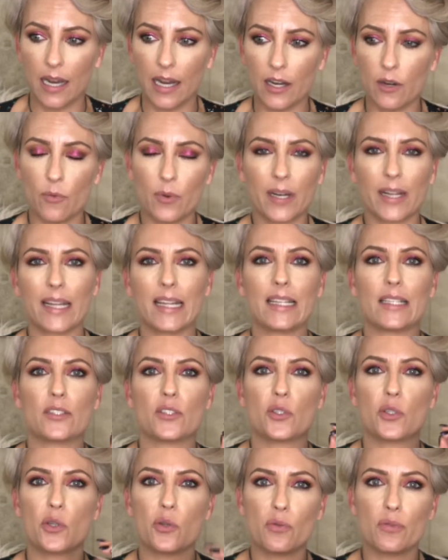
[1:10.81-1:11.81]
I don't want to
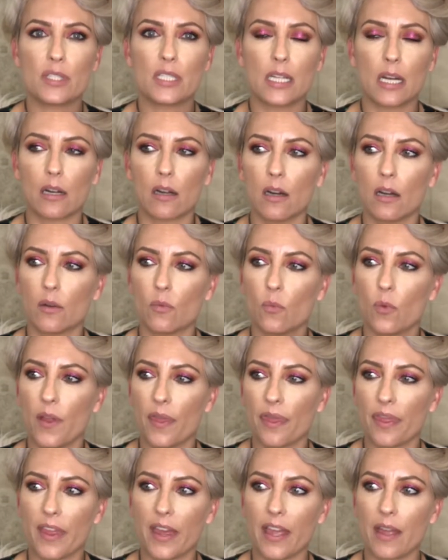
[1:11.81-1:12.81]
get too stuck on
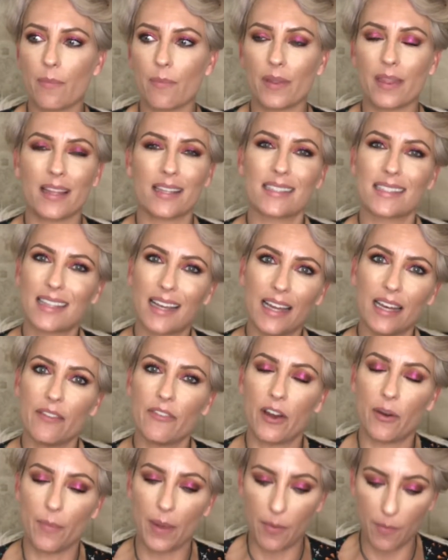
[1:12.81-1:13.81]
one thing, but that's kind
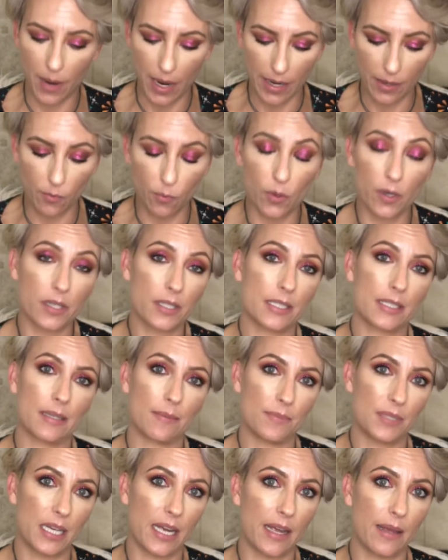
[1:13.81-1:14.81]
of how my mind works
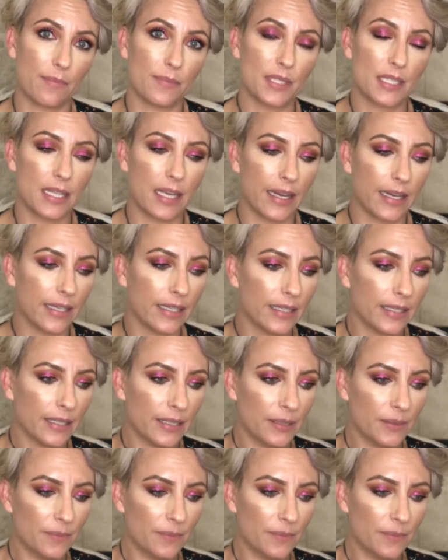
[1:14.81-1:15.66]
sometimes. Like,